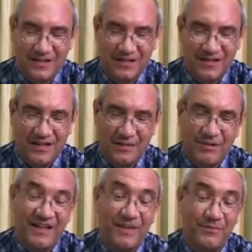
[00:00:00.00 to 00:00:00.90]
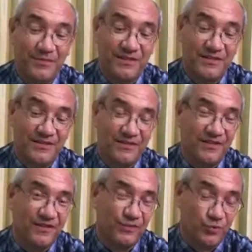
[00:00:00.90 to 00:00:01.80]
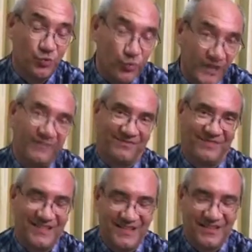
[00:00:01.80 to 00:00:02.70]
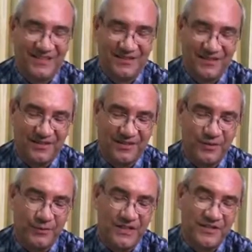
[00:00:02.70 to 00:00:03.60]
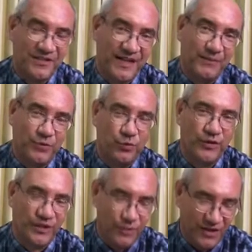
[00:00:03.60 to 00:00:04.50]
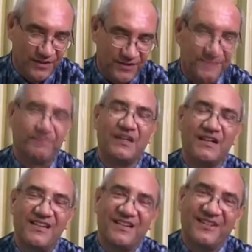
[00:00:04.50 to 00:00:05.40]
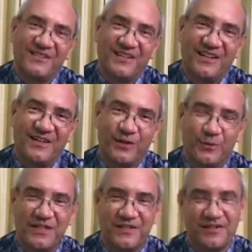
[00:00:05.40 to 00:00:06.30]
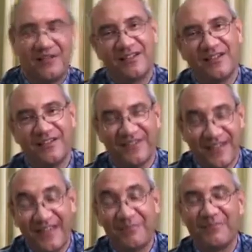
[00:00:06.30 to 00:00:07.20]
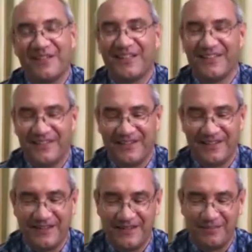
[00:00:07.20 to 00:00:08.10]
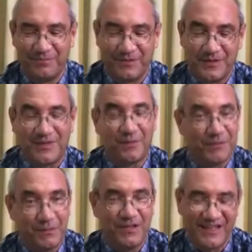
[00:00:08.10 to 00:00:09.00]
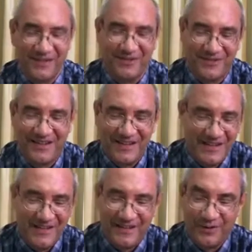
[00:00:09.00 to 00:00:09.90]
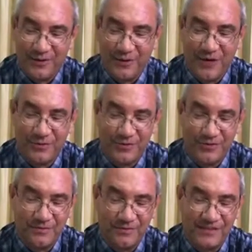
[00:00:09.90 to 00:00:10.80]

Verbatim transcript: Uh, my name is uh, Tore. It's a Norwegian name, Tore Johannessen. It's a Norwegian name, and uh, some people they don't they don't know how to